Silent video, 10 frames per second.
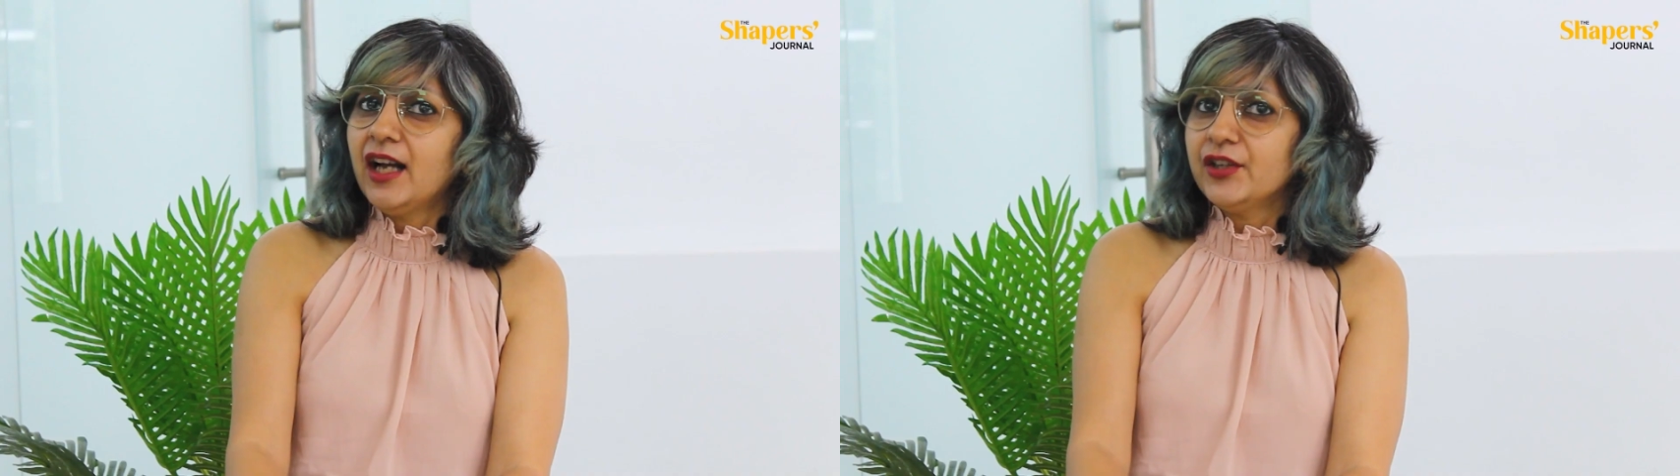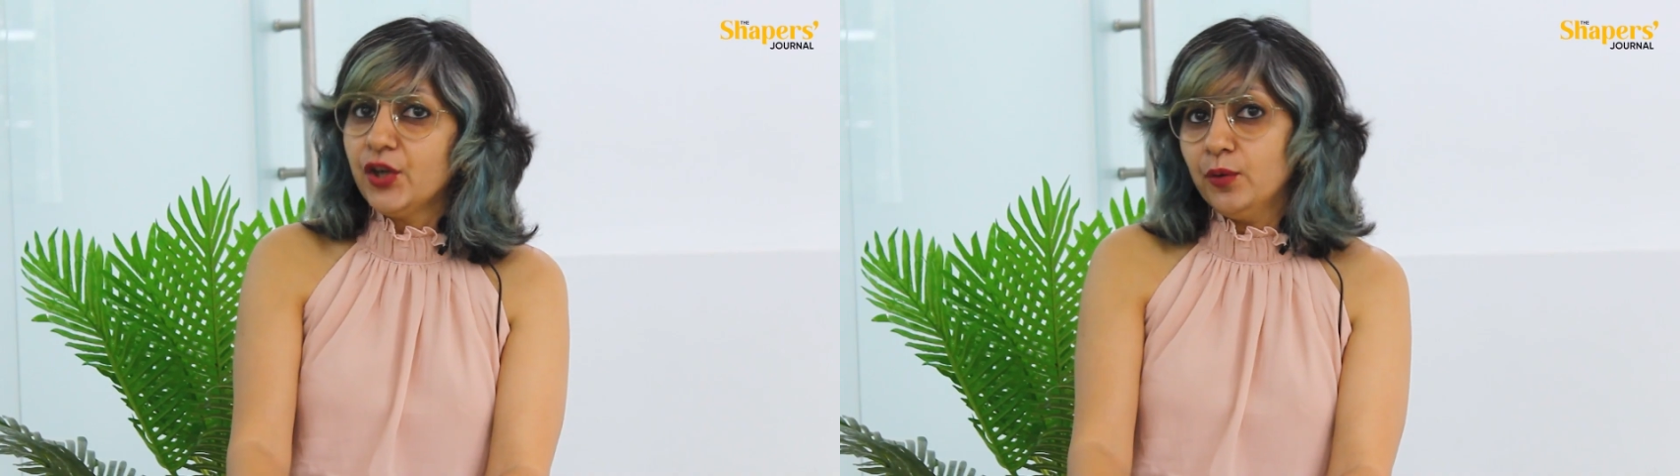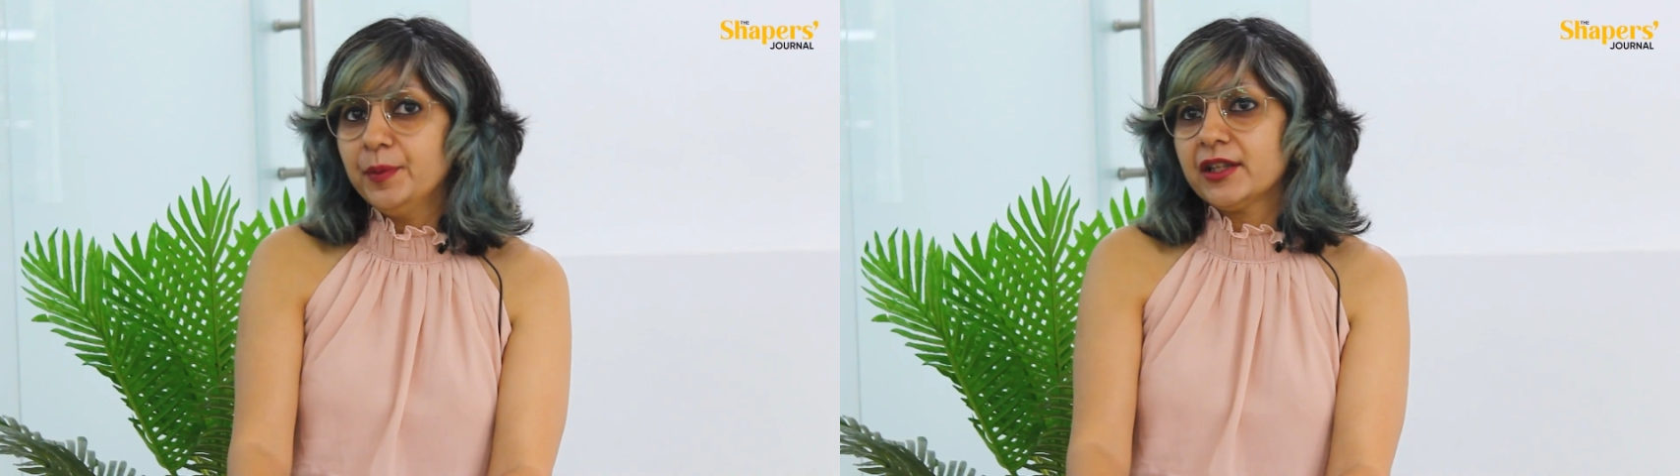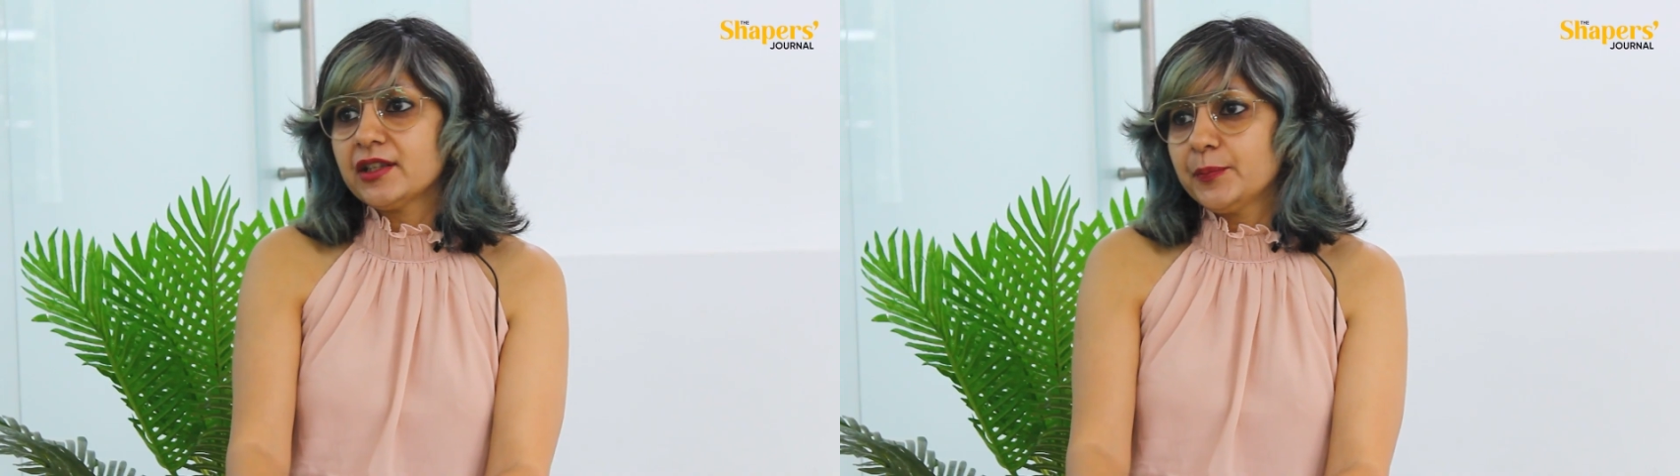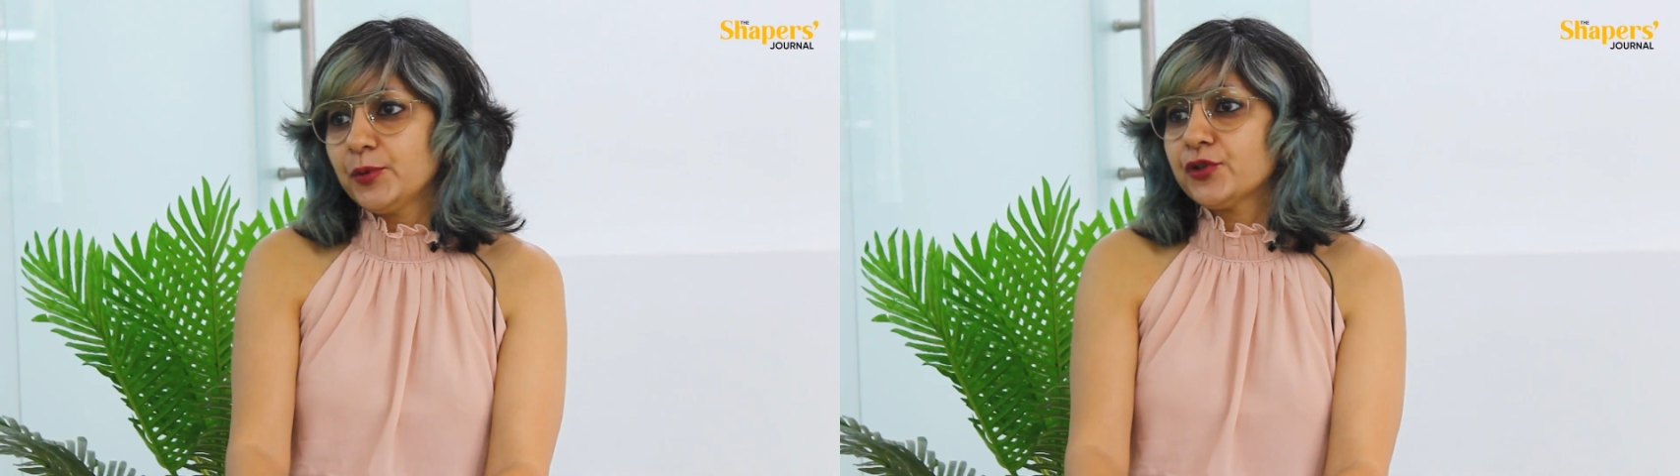No,
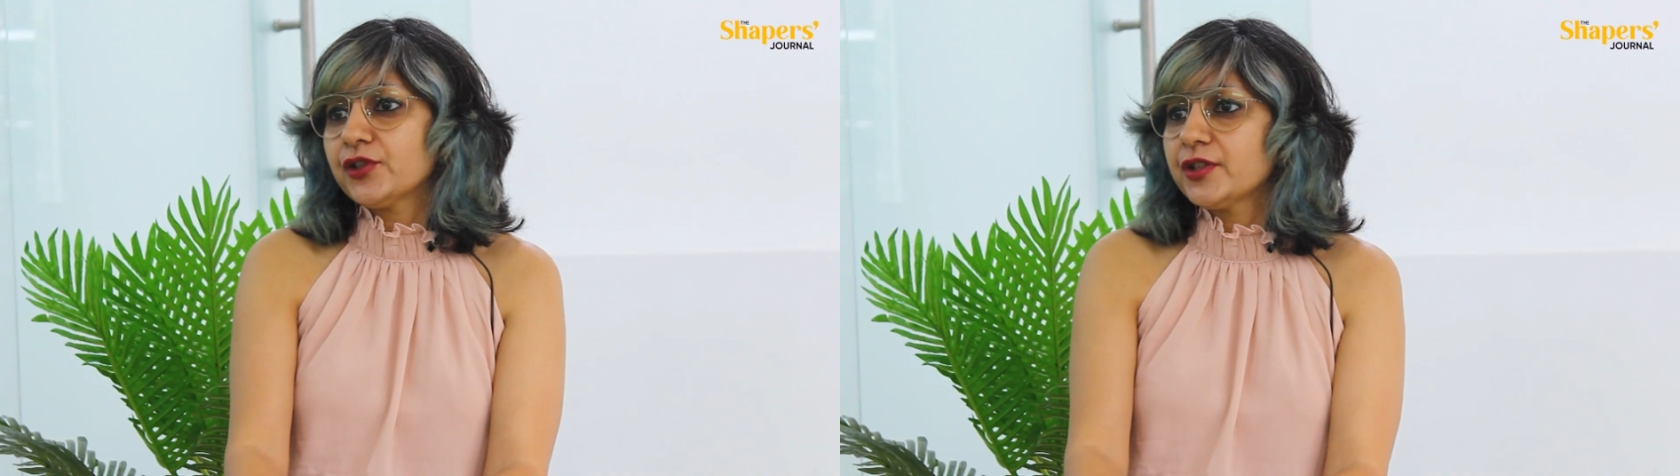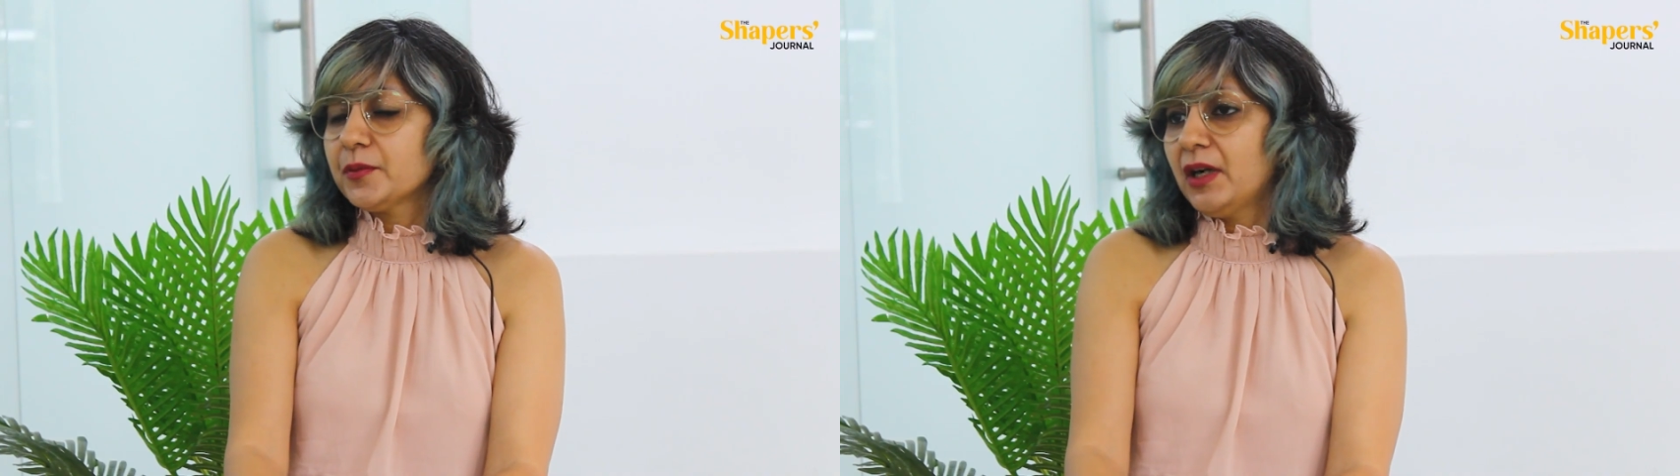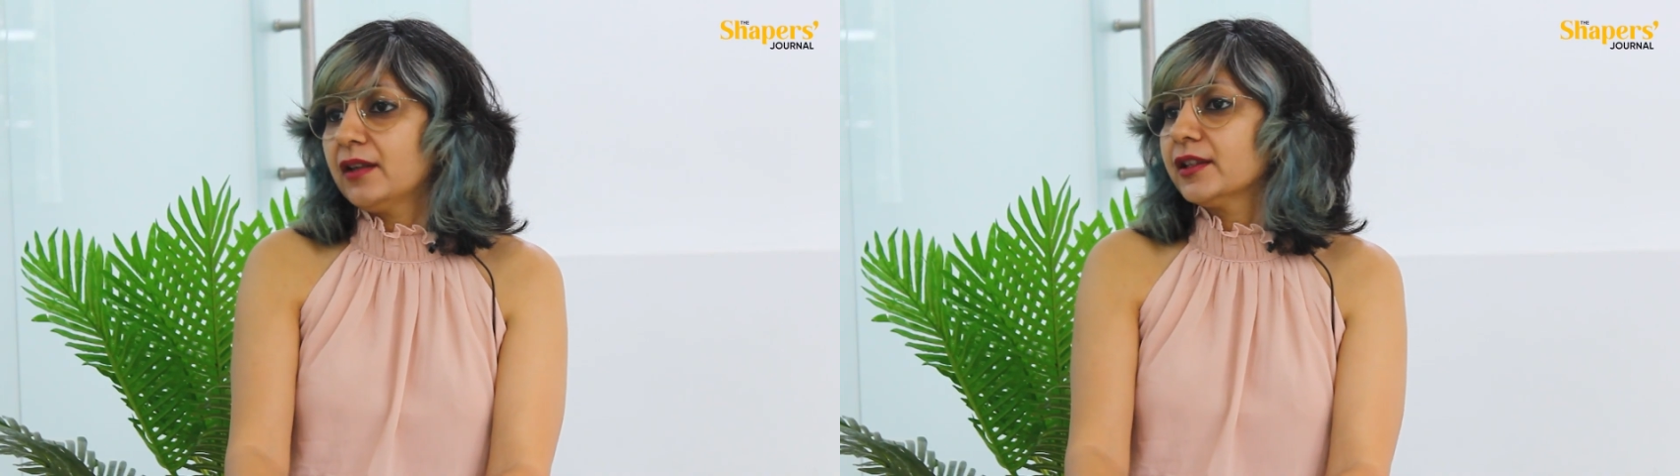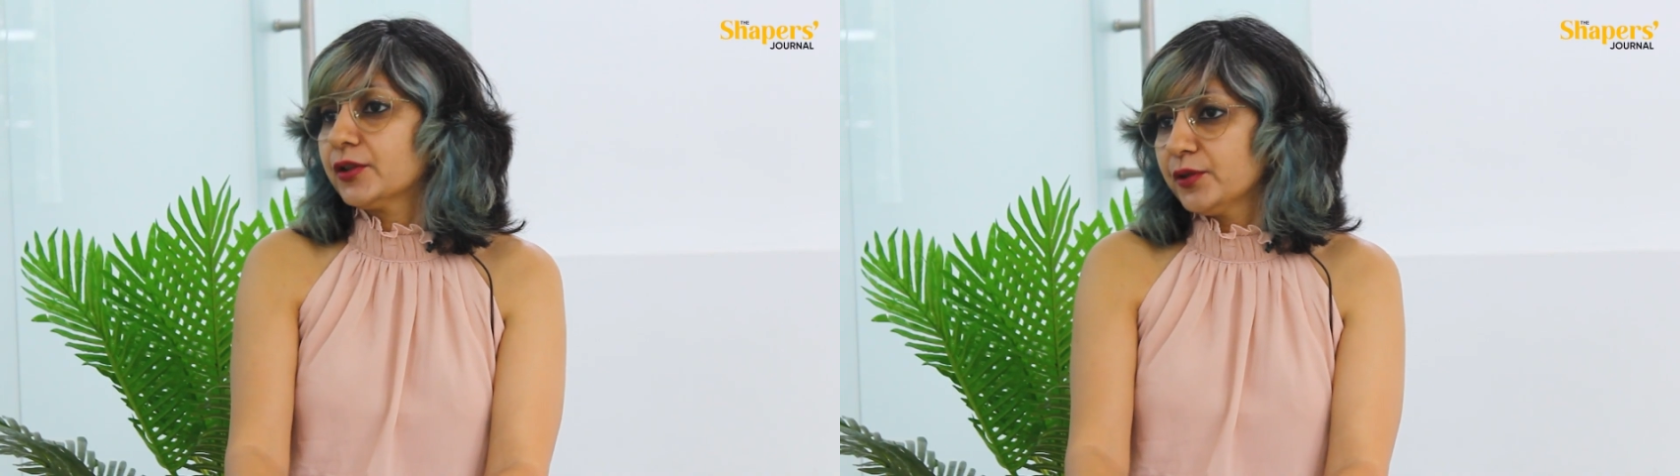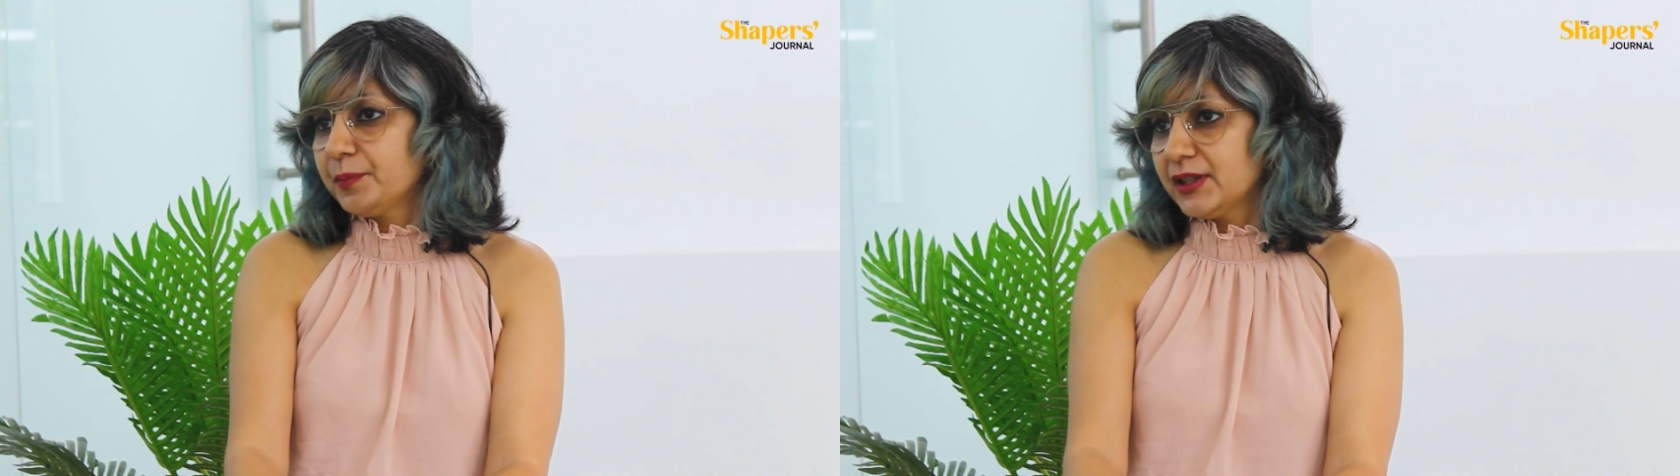because approaches to
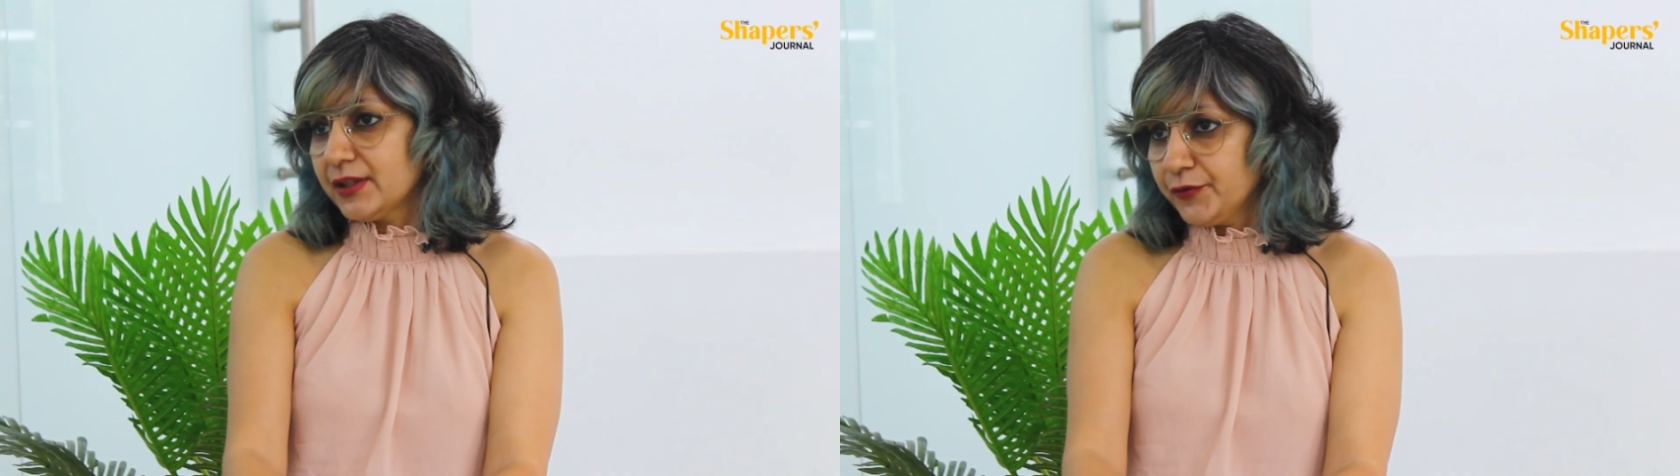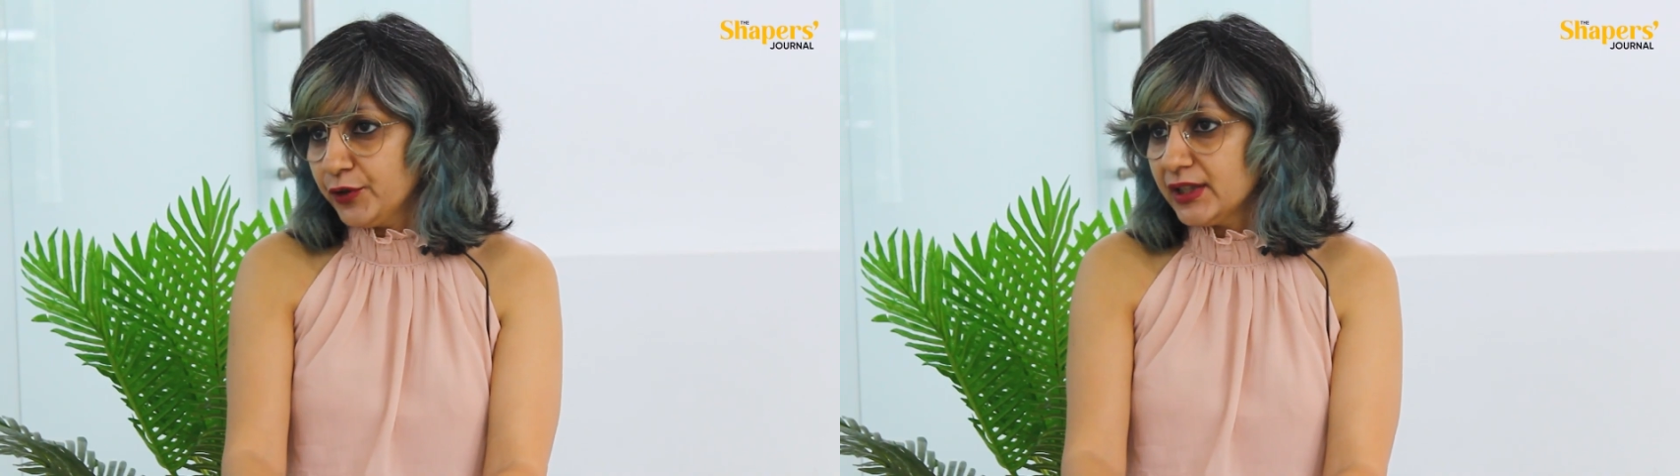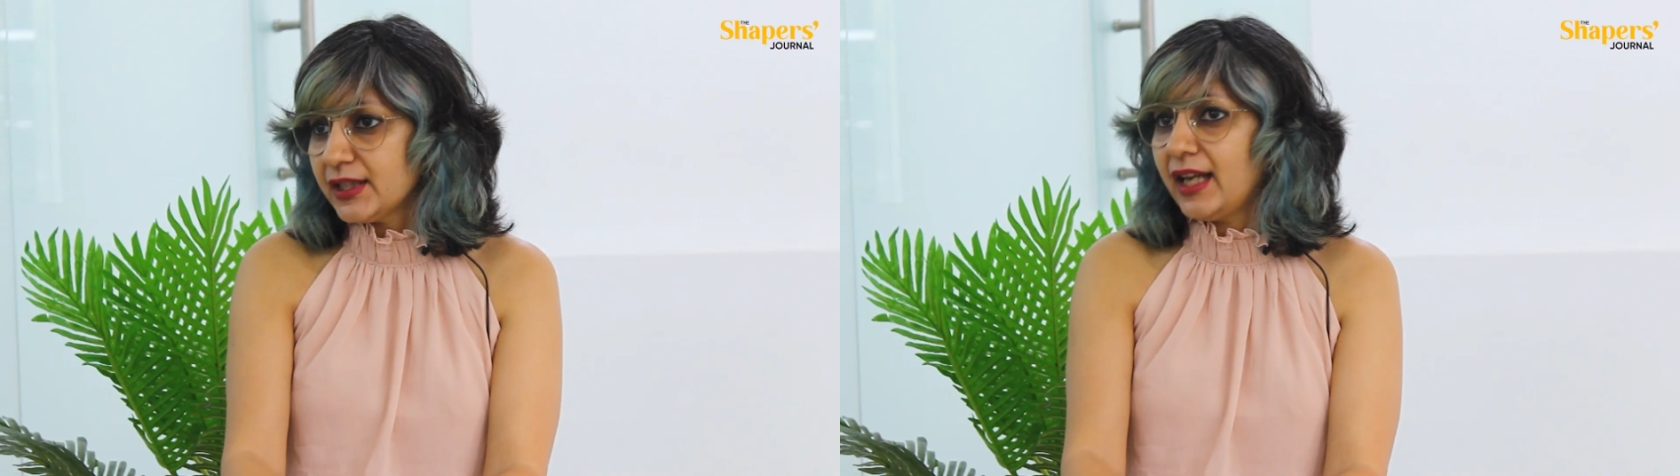market could be different,